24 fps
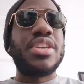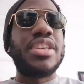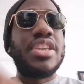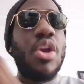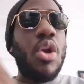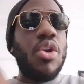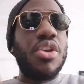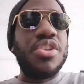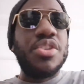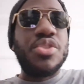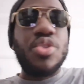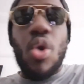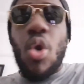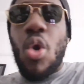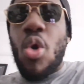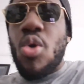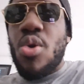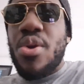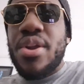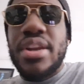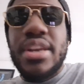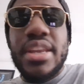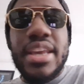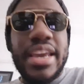He's
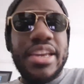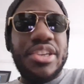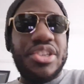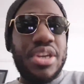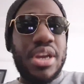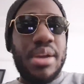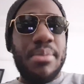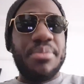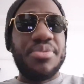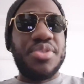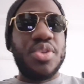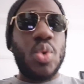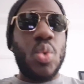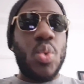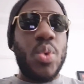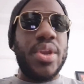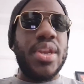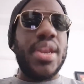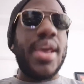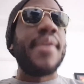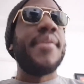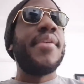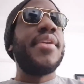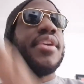already a Champions League
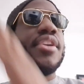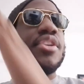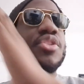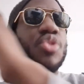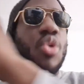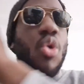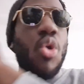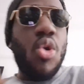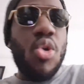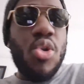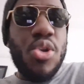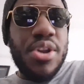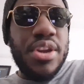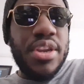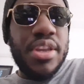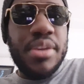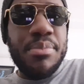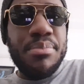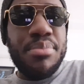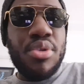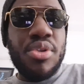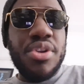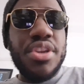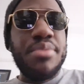winner. He's already
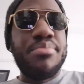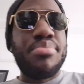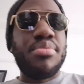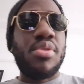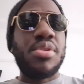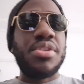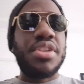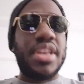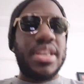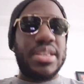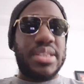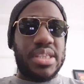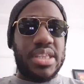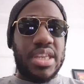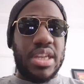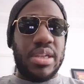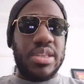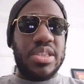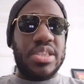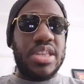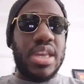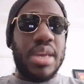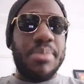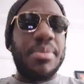body balled in a CL
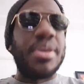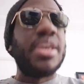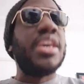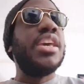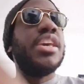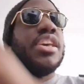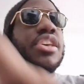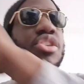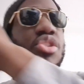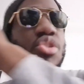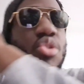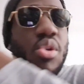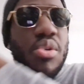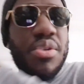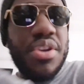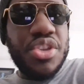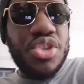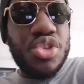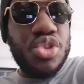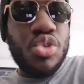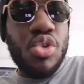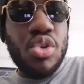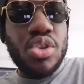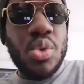semi. He already
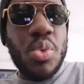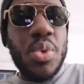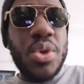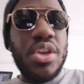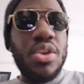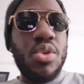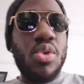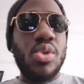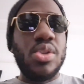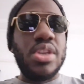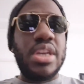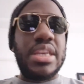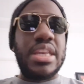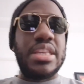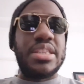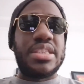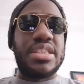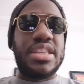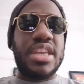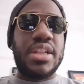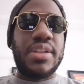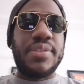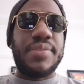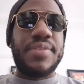scored the winning goal in a
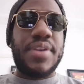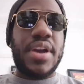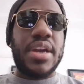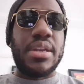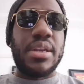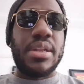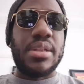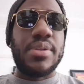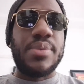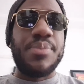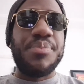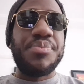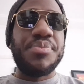CL final.